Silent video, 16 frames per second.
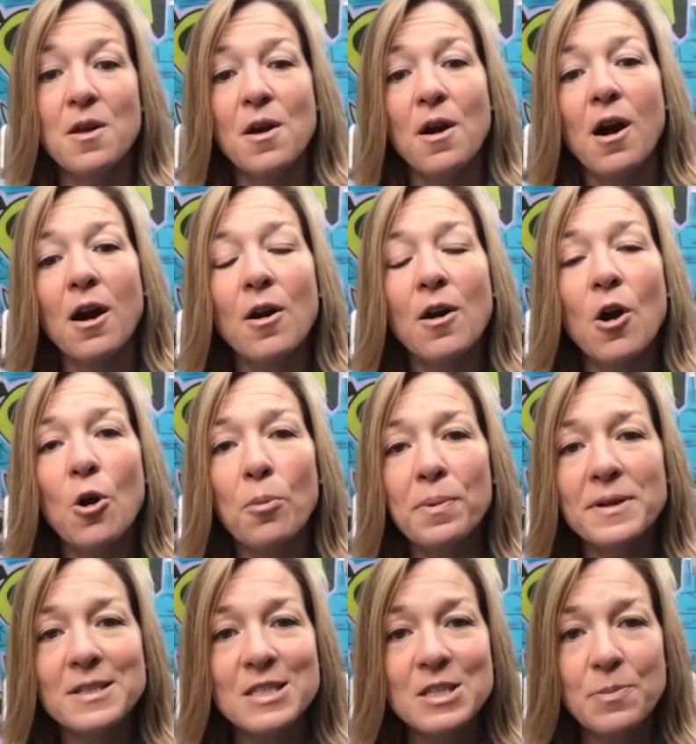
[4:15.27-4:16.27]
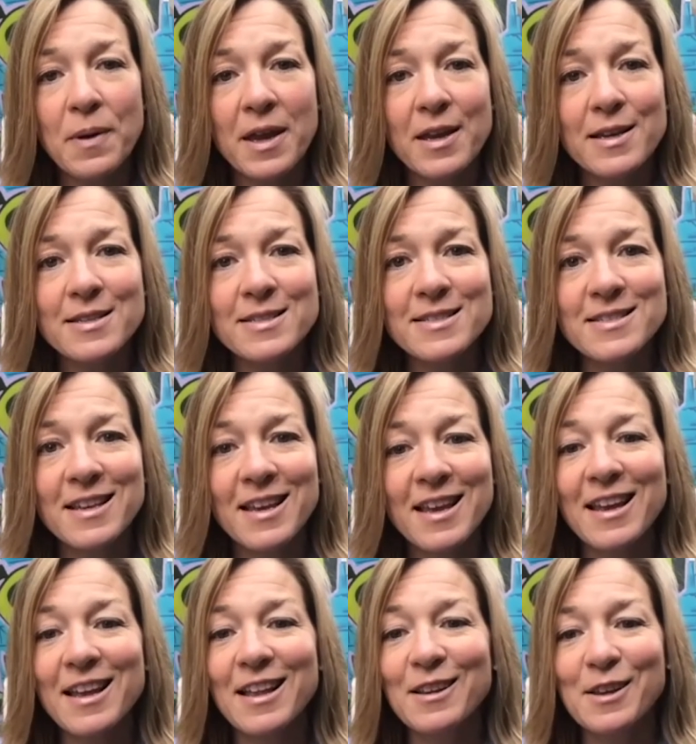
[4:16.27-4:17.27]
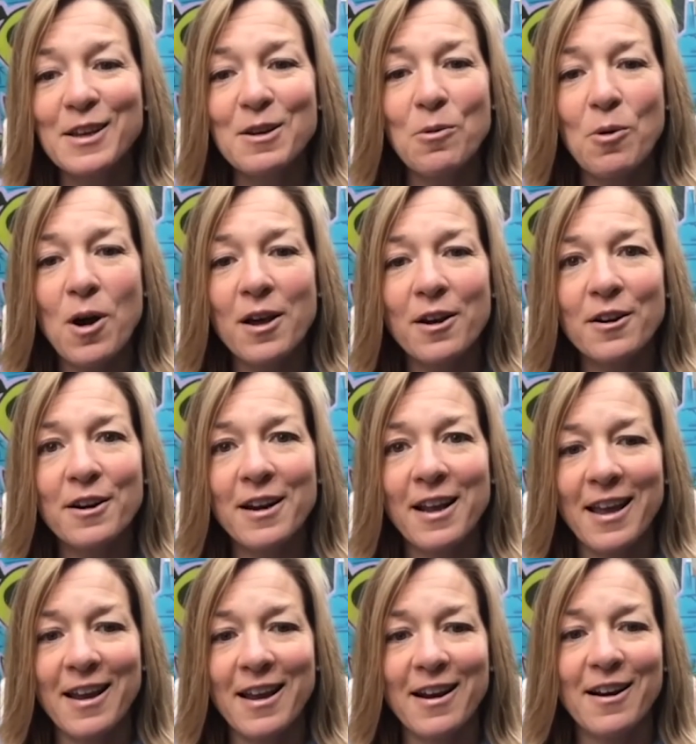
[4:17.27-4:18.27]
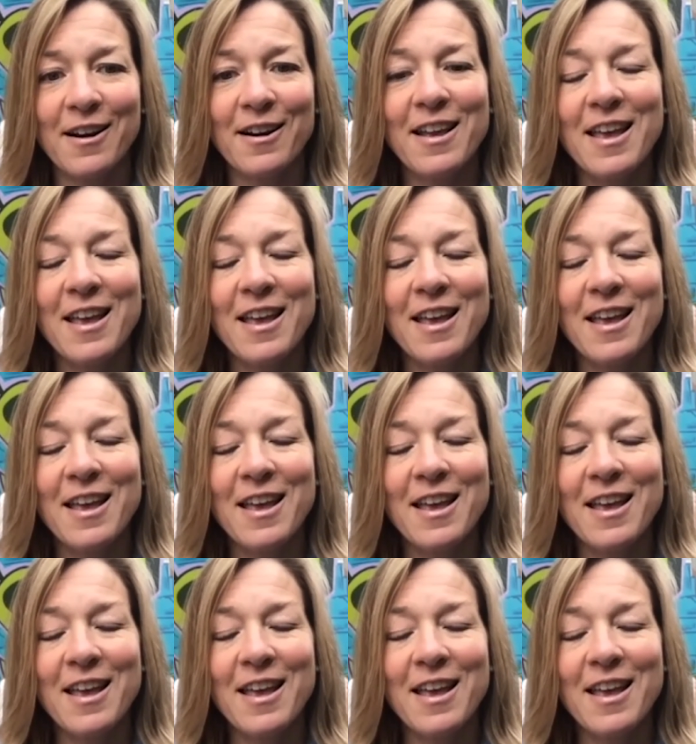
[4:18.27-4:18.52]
Our open space, clean water and air,